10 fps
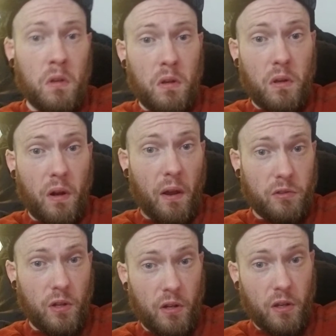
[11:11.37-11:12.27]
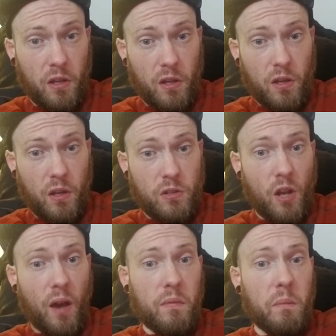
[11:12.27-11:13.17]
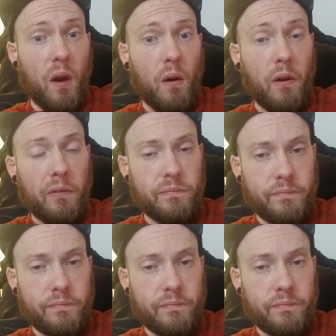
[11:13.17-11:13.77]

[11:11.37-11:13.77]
And I was trying to get a job at Boeing.